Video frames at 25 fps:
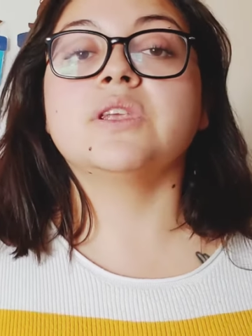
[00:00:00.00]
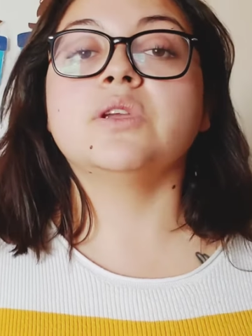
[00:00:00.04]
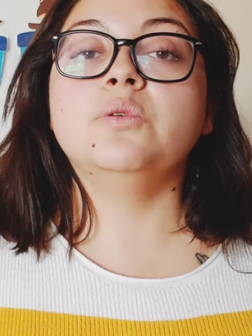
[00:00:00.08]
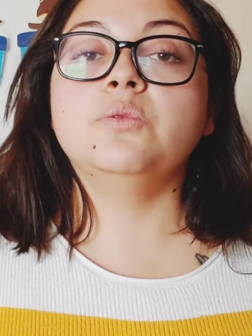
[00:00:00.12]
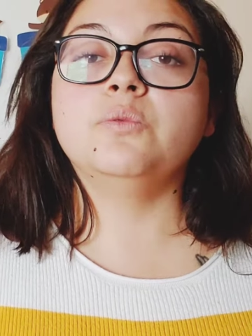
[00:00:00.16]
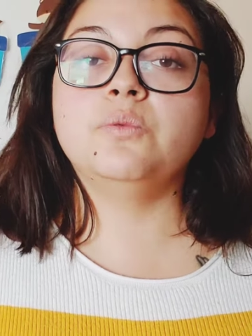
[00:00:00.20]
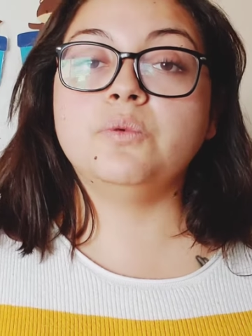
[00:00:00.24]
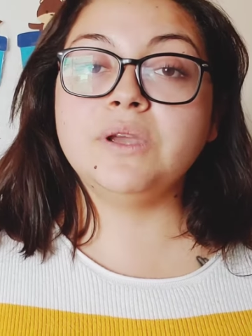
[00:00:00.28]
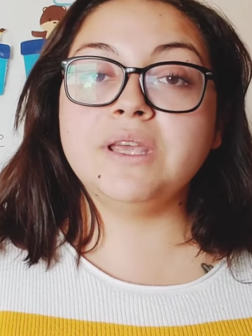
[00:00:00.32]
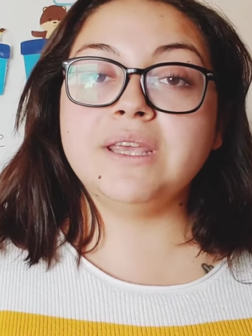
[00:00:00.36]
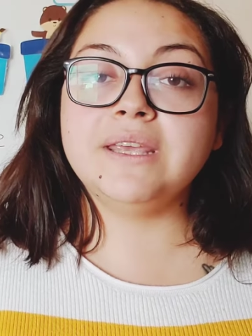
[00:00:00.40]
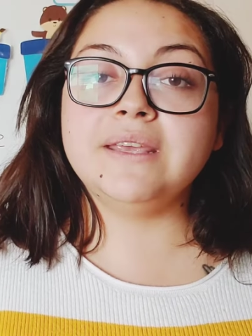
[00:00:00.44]

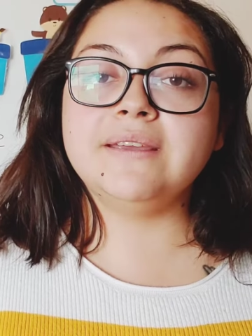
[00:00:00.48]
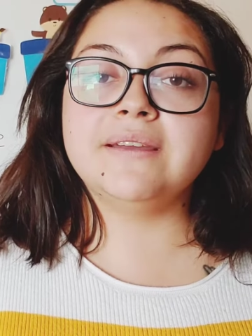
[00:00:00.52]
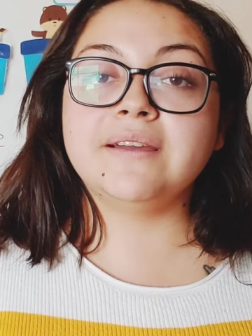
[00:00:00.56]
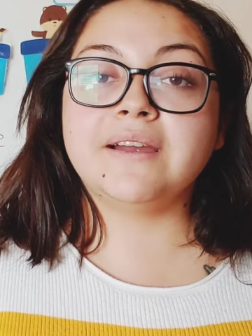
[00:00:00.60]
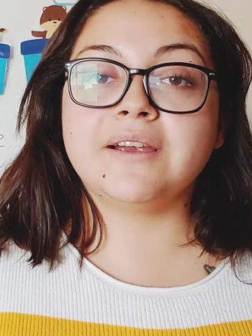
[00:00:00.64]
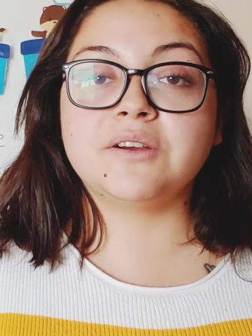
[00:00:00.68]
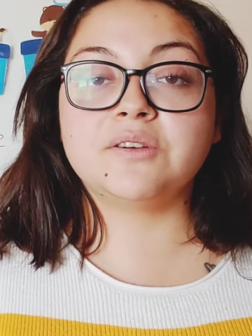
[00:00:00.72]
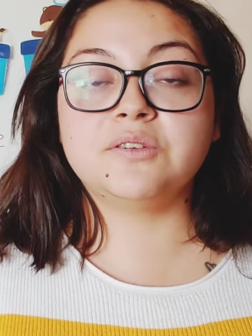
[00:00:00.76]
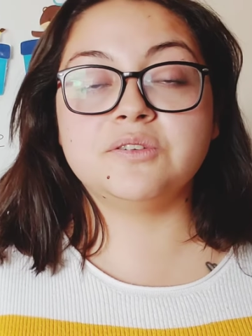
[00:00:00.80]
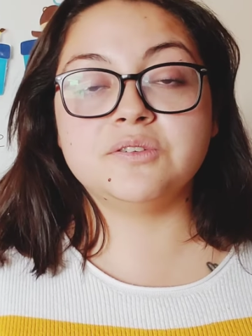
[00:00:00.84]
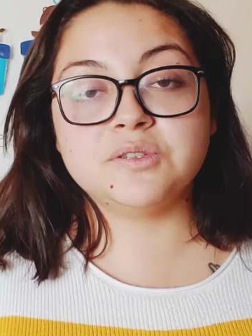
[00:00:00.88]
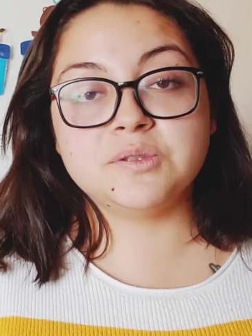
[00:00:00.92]
we
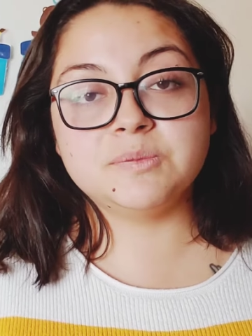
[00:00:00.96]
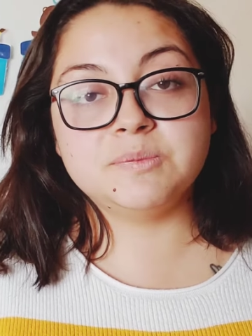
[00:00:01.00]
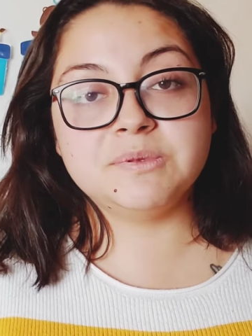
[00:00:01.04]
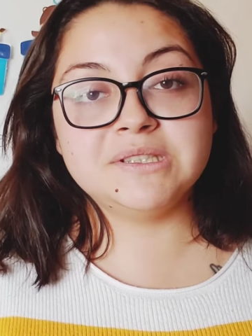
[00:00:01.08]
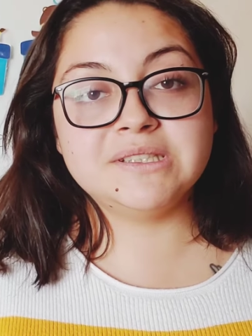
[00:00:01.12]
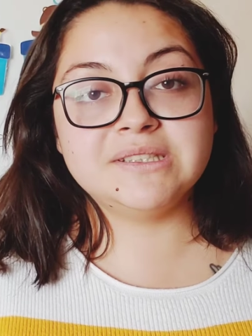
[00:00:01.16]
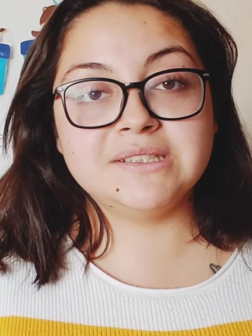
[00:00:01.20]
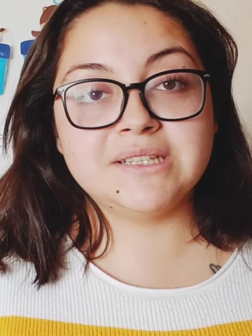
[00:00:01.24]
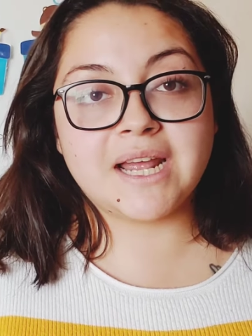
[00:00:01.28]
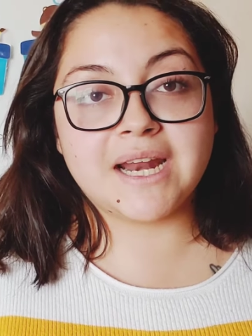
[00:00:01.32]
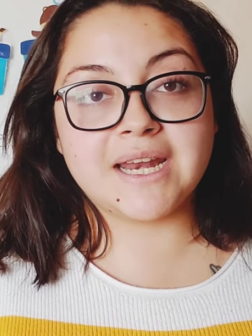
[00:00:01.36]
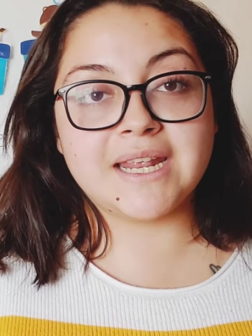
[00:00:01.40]
are going to be
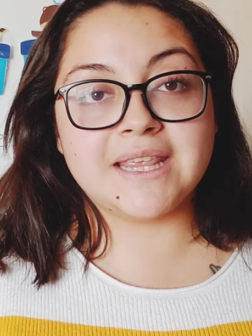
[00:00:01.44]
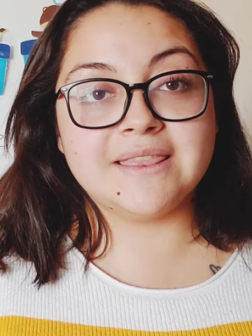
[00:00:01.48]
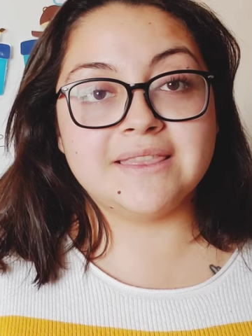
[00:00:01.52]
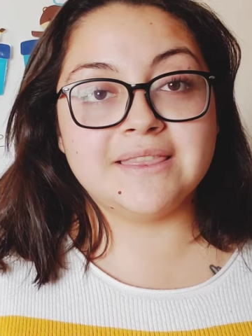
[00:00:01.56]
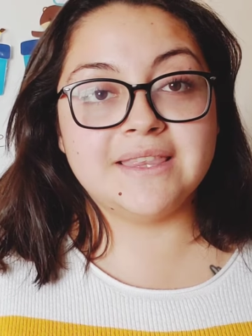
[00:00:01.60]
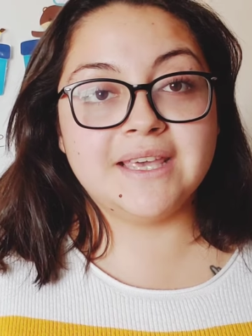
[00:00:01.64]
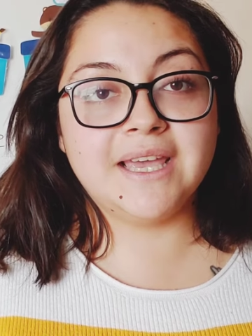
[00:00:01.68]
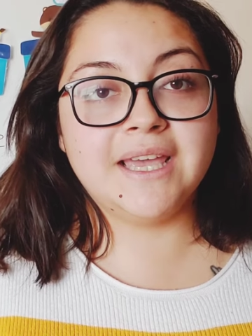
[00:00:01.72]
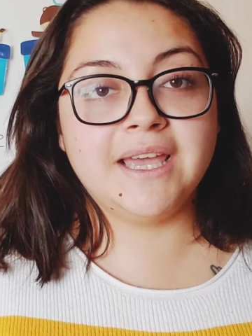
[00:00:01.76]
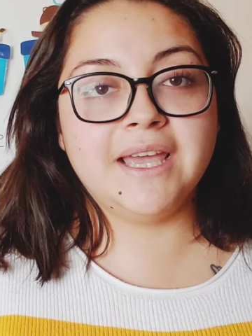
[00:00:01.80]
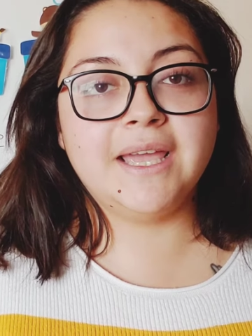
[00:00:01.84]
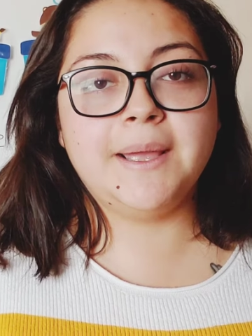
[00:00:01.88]
studying
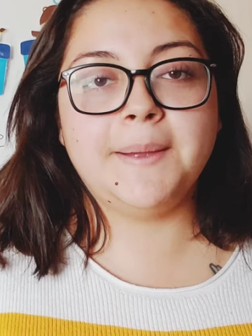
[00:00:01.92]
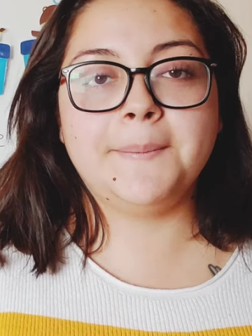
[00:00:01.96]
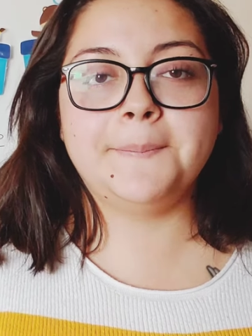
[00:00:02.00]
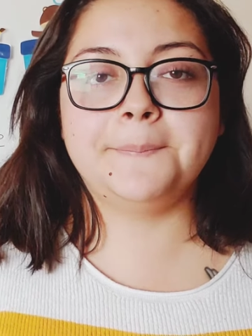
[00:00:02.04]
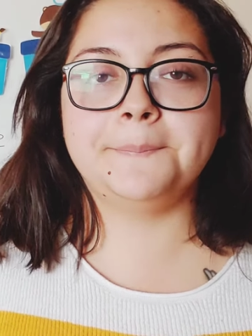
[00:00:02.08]
this